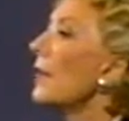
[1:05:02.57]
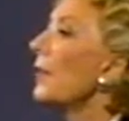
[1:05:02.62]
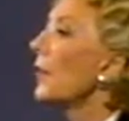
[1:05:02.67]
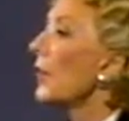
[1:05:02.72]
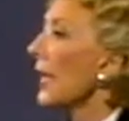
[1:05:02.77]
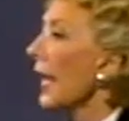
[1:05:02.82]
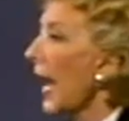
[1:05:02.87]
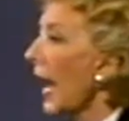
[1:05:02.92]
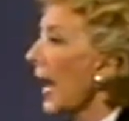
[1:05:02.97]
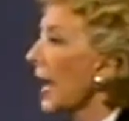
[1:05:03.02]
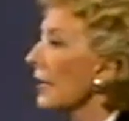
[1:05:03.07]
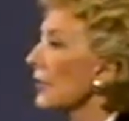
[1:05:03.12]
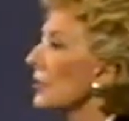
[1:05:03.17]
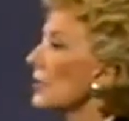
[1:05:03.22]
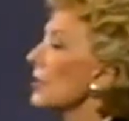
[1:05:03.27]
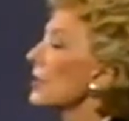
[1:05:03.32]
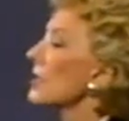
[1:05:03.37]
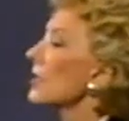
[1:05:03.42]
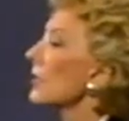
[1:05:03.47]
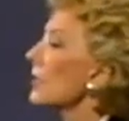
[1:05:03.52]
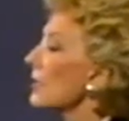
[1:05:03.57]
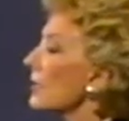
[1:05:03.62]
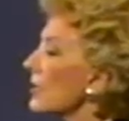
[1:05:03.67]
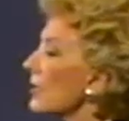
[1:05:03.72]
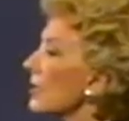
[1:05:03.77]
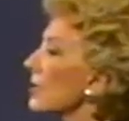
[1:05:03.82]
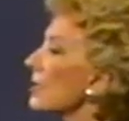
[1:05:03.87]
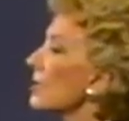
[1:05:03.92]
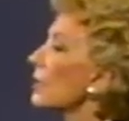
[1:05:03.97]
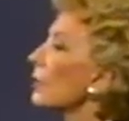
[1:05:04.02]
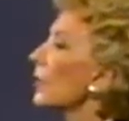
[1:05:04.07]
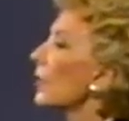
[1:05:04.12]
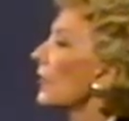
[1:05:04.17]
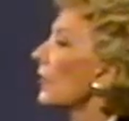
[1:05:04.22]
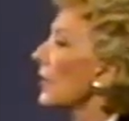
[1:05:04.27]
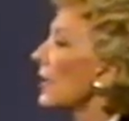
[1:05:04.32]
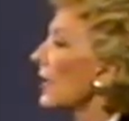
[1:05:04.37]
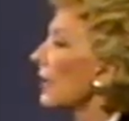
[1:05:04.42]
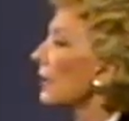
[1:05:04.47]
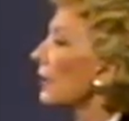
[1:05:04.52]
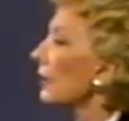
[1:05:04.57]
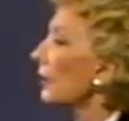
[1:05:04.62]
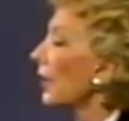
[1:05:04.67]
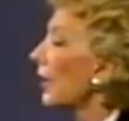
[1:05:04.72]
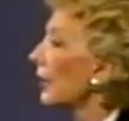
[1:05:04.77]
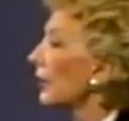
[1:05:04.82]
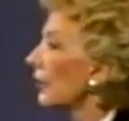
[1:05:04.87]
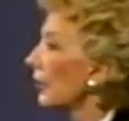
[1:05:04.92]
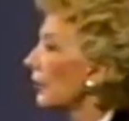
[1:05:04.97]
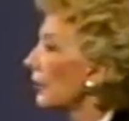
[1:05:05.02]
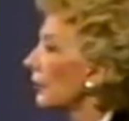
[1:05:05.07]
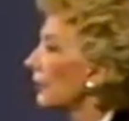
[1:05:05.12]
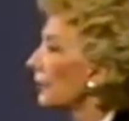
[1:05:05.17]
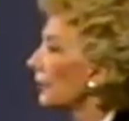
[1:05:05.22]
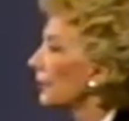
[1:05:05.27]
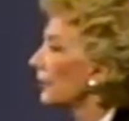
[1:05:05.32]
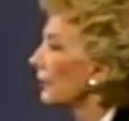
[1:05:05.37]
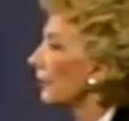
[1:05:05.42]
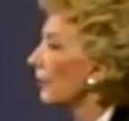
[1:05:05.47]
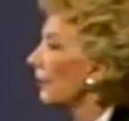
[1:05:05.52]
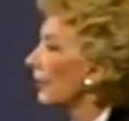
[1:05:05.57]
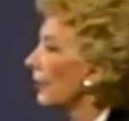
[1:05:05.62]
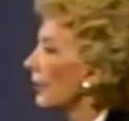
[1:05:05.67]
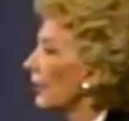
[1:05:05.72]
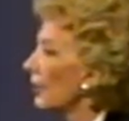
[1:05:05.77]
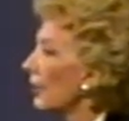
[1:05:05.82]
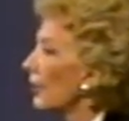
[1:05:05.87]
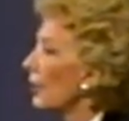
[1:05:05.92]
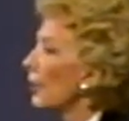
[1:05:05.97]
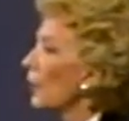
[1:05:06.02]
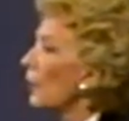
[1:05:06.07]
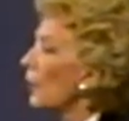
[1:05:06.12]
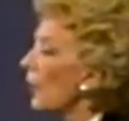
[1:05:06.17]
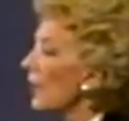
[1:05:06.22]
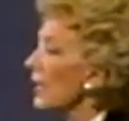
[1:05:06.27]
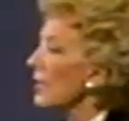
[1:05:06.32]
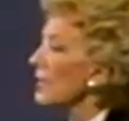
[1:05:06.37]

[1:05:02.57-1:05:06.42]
the actions consistent with the end of hunger. we